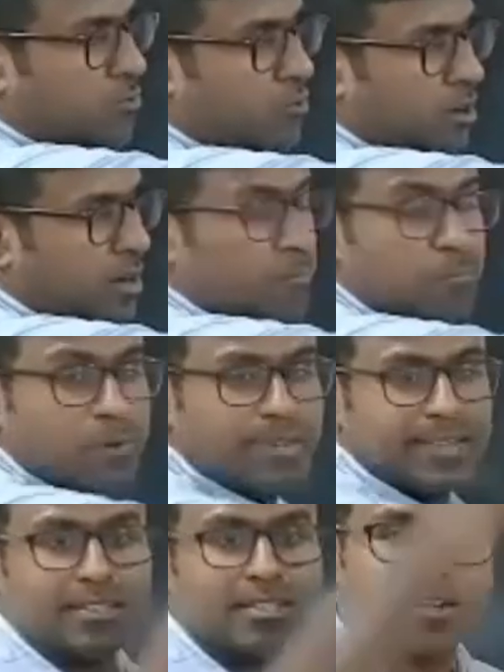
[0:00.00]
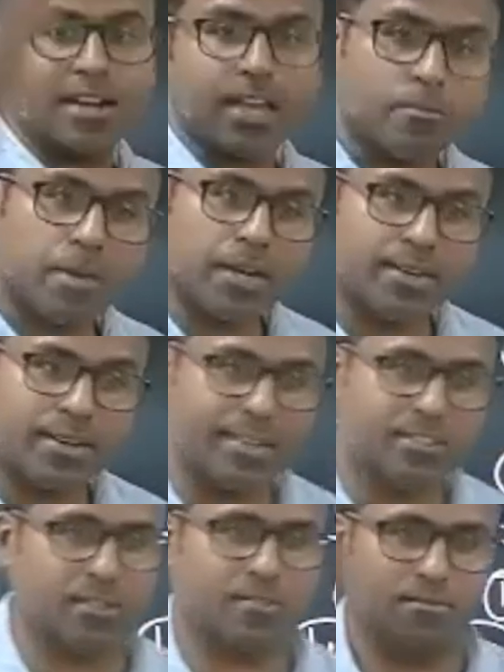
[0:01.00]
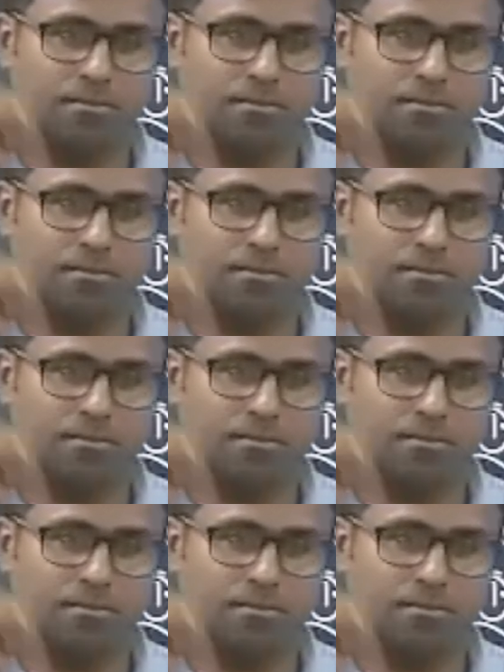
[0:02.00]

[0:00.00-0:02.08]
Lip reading: for a British climate region.